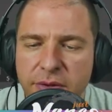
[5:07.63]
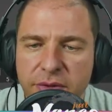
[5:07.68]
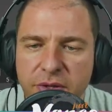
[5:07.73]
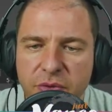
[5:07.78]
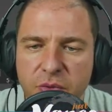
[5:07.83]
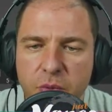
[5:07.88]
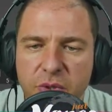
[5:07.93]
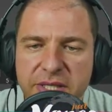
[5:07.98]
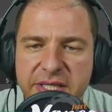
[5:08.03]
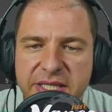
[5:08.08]

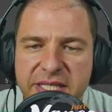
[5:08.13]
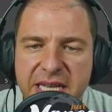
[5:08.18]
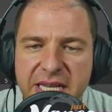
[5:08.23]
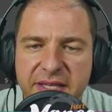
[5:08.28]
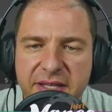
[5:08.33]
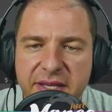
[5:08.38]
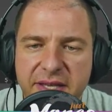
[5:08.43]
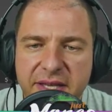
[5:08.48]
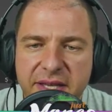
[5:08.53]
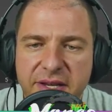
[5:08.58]
that we
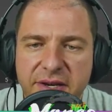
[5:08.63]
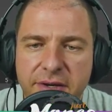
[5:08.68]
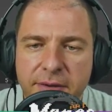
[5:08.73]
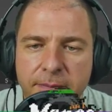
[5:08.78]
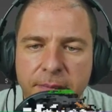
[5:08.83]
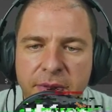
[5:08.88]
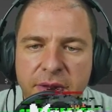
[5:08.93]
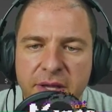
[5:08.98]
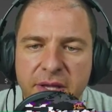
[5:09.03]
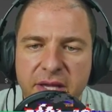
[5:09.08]
set
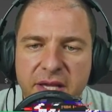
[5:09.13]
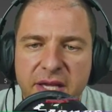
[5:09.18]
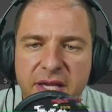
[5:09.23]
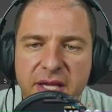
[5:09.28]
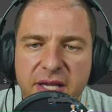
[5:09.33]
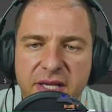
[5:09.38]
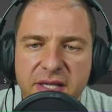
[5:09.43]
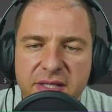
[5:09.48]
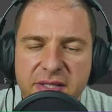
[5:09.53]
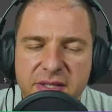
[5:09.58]
here
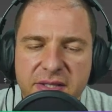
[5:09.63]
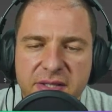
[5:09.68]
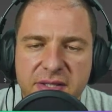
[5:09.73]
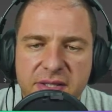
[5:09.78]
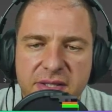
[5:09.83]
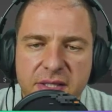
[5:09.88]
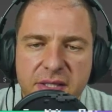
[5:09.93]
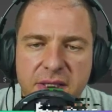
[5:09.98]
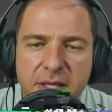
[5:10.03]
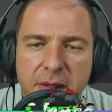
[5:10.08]

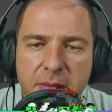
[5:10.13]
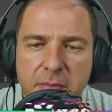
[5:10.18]
is